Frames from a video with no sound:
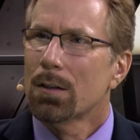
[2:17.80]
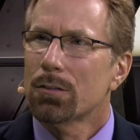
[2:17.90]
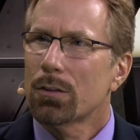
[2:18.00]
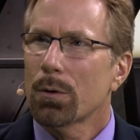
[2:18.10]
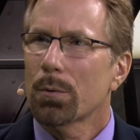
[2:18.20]

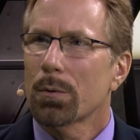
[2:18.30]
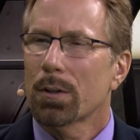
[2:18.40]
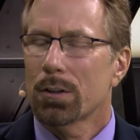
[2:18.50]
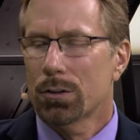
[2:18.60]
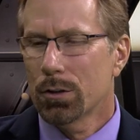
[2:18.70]

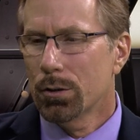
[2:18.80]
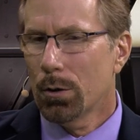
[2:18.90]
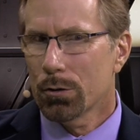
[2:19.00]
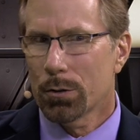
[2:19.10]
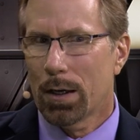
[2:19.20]
So sh you
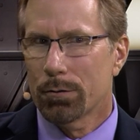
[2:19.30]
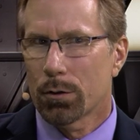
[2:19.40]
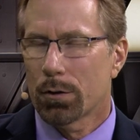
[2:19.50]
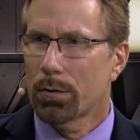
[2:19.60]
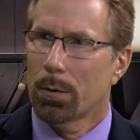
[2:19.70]
also have
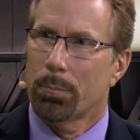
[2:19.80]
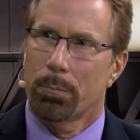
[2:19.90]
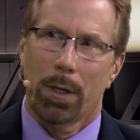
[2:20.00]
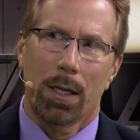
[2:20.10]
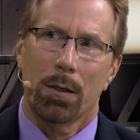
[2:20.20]
sort of a
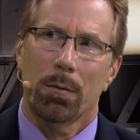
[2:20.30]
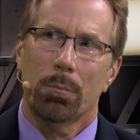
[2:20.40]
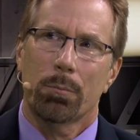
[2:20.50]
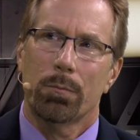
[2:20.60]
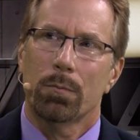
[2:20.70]
pay
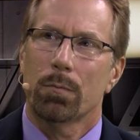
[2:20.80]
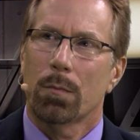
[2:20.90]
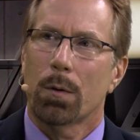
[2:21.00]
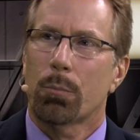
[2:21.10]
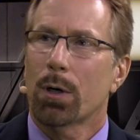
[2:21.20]

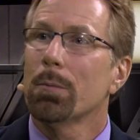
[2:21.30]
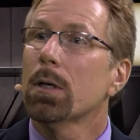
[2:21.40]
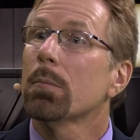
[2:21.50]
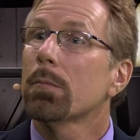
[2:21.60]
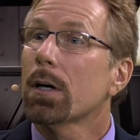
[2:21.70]
a
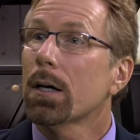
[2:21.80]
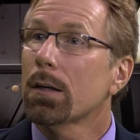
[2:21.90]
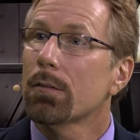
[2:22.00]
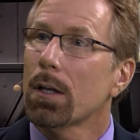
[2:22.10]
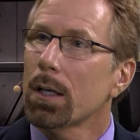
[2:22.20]
premium kind
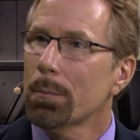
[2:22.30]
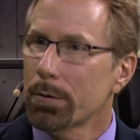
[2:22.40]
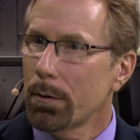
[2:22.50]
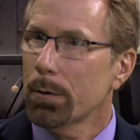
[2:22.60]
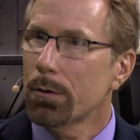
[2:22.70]
of lineup. Is
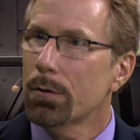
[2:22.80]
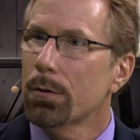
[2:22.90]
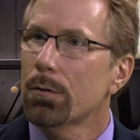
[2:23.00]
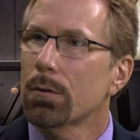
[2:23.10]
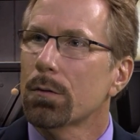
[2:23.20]
that what you
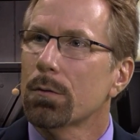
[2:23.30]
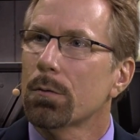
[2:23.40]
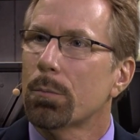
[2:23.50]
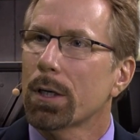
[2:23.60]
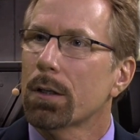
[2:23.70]
do to
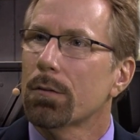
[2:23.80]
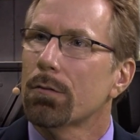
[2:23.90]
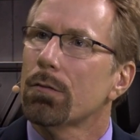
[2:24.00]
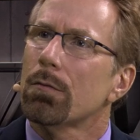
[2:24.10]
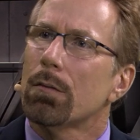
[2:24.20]
bring in
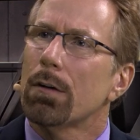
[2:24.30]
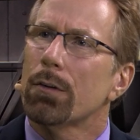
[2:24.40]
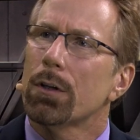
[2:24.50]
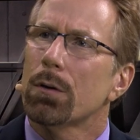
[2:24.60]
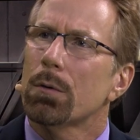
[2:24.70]
revenue